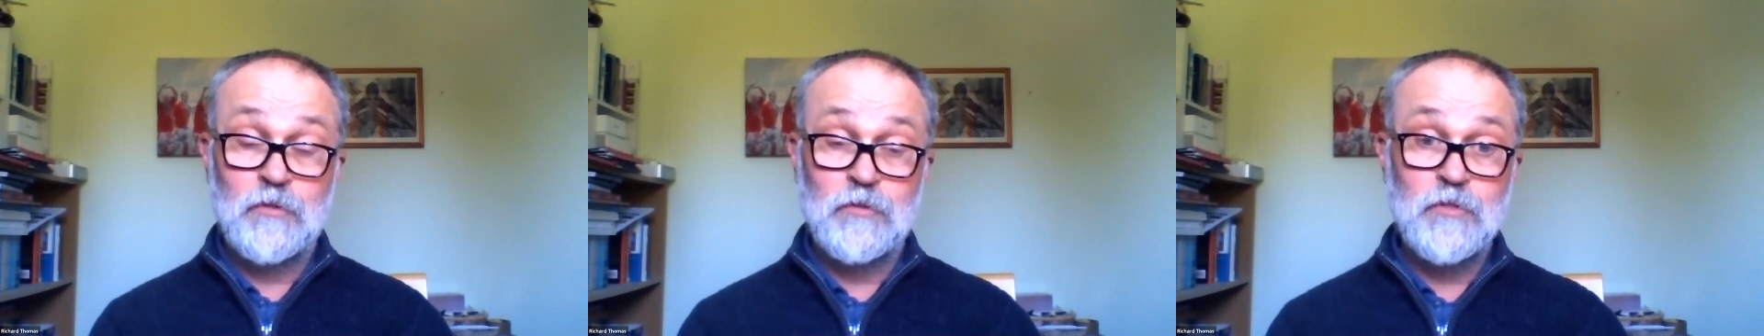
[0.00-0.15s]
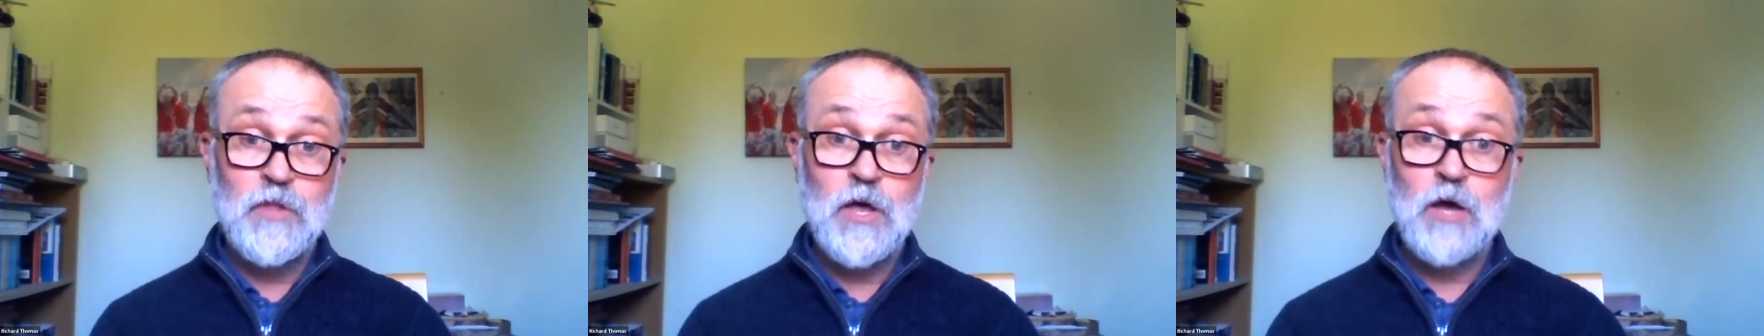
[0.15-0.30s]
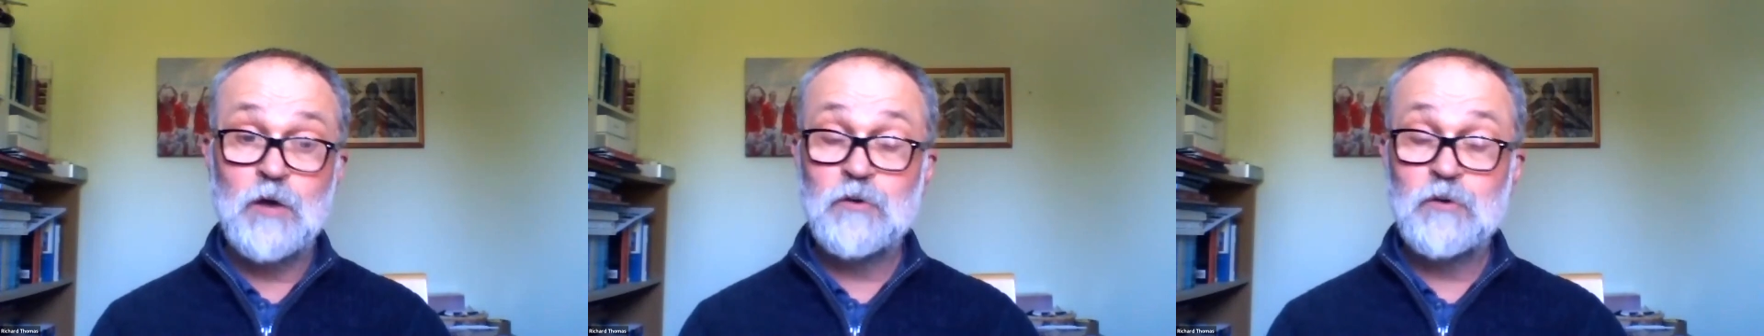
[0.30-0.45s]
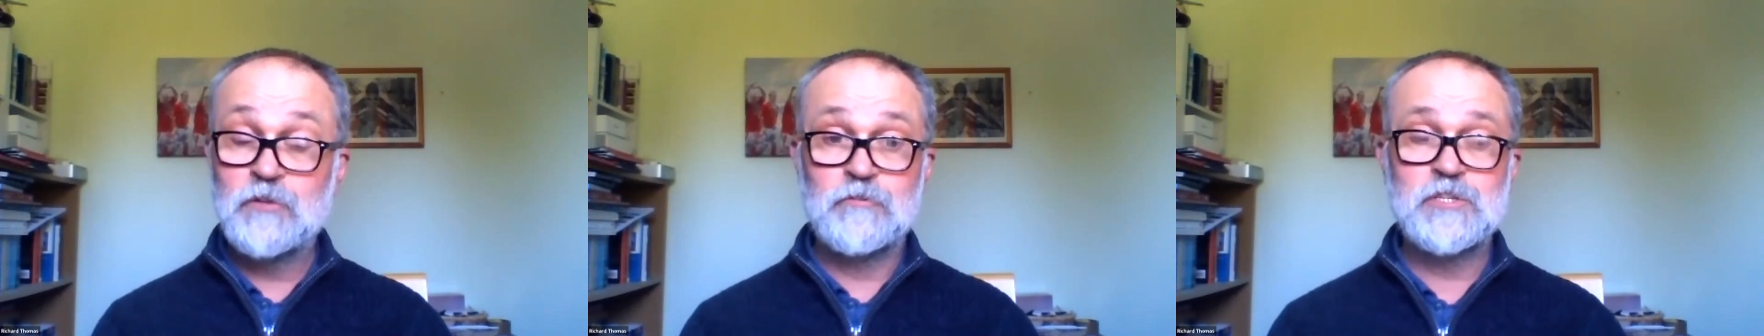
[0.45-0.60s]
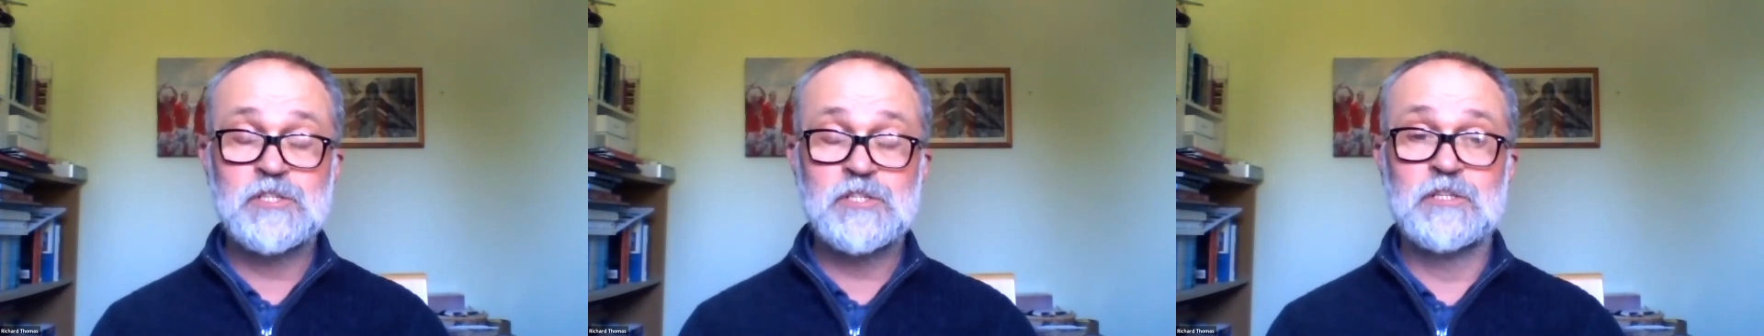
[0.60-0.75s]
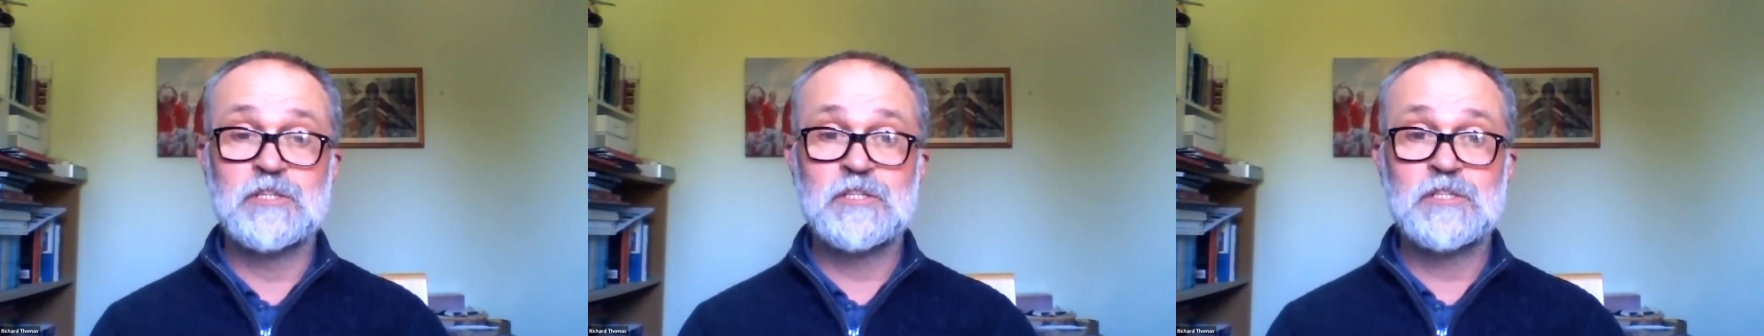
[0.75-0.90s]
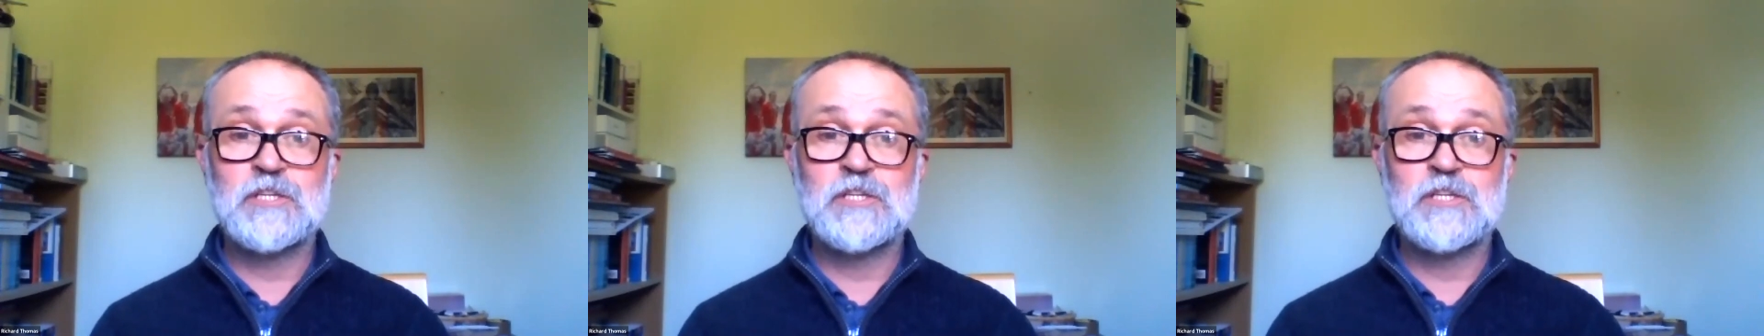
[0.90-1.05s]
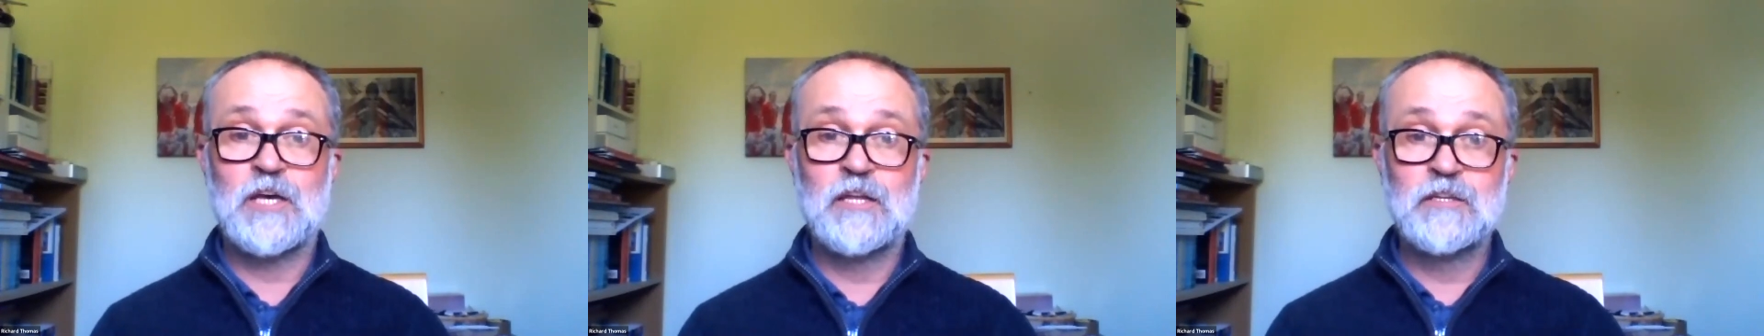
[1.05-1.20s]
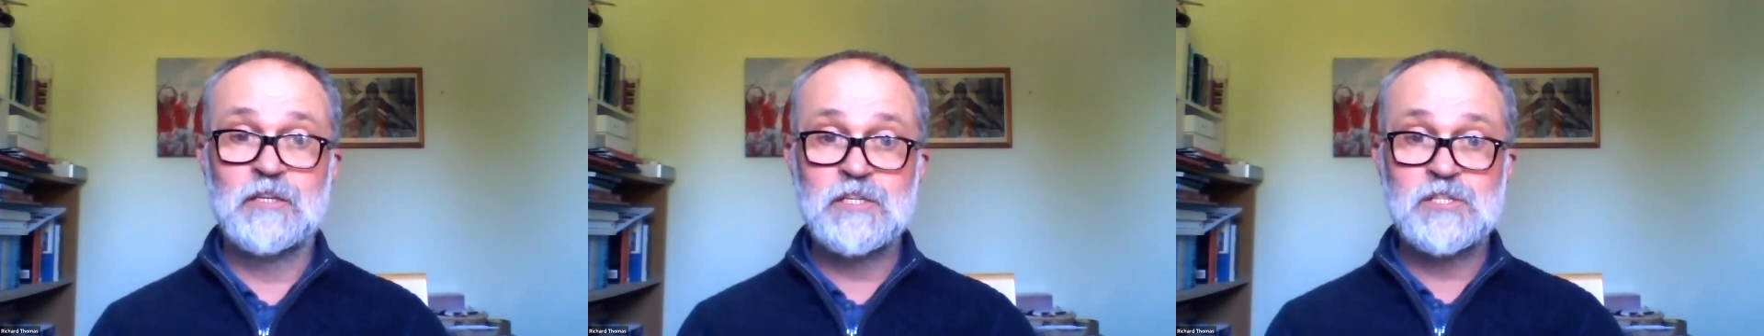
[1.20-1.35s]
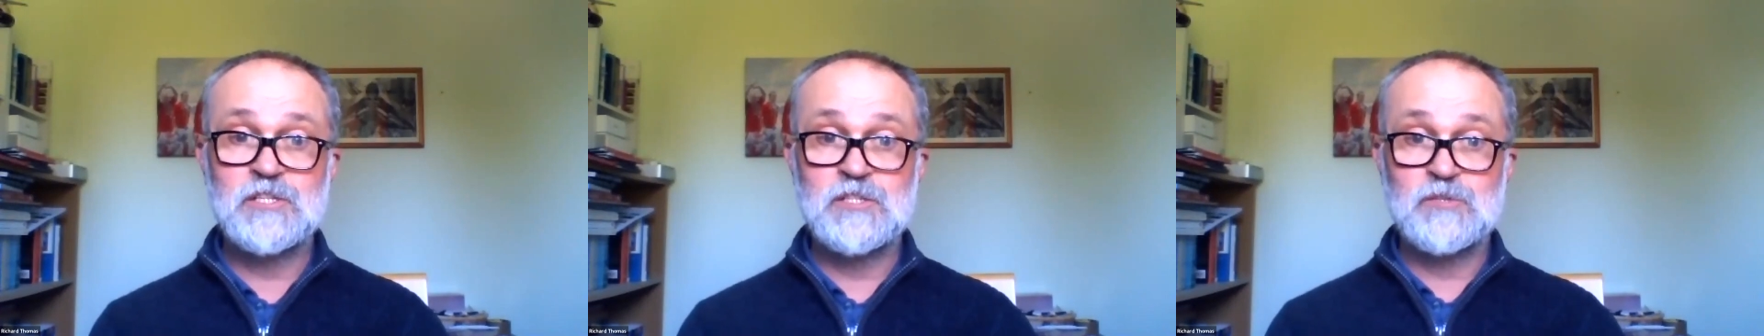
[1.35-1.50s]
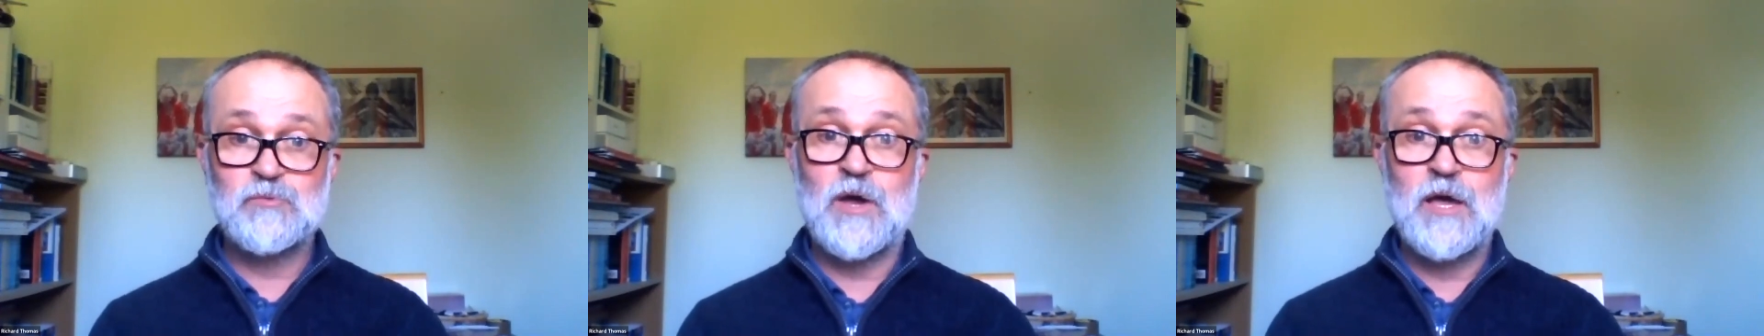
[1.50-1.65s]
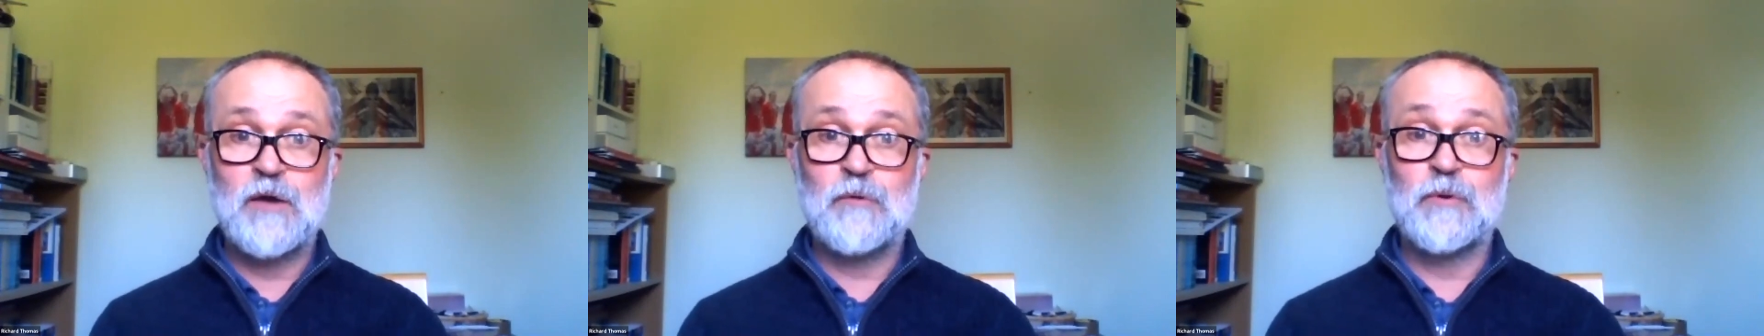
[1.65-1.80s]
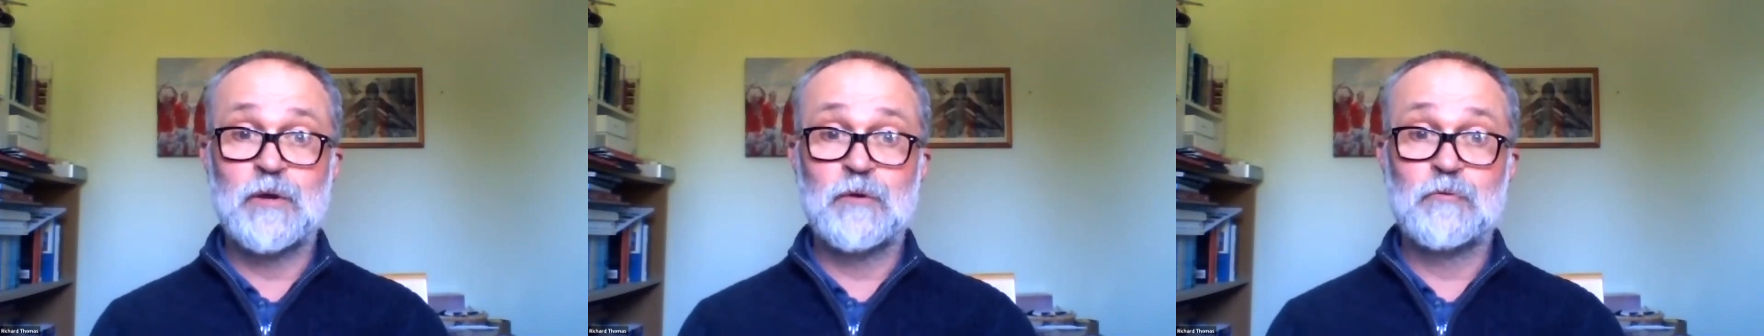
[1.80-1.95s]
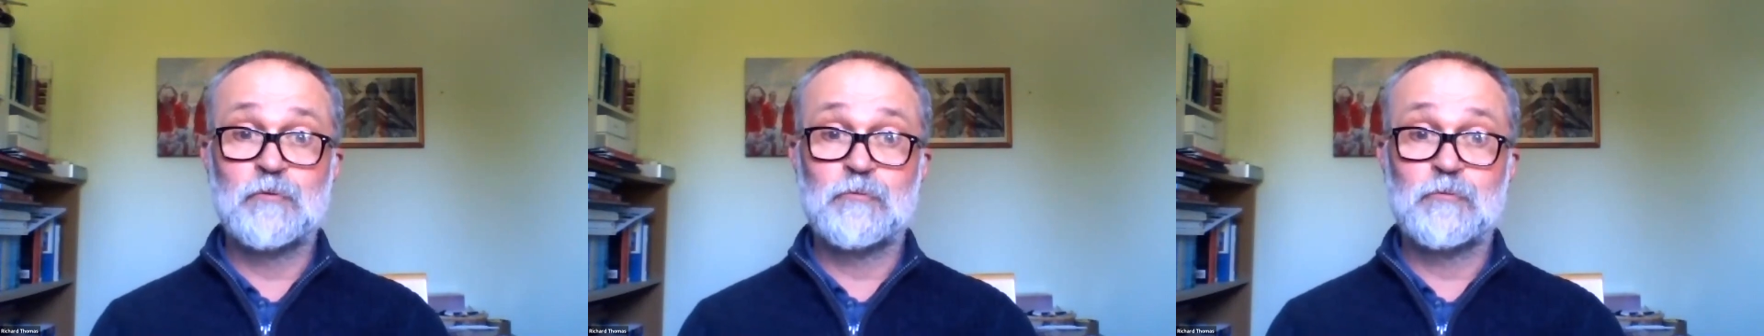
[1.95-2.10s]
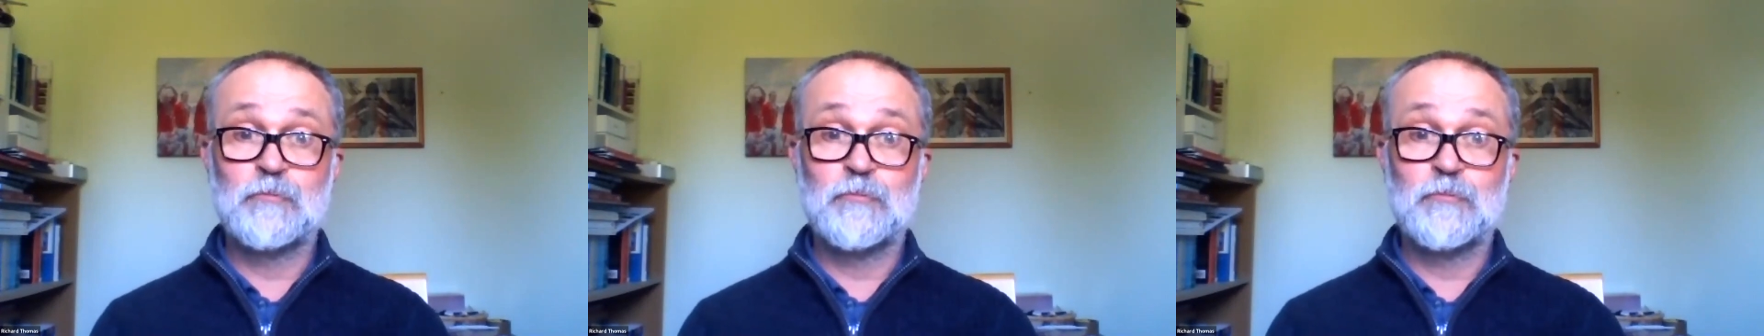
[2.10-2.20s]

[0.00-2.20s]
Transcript: there isn't. And this is where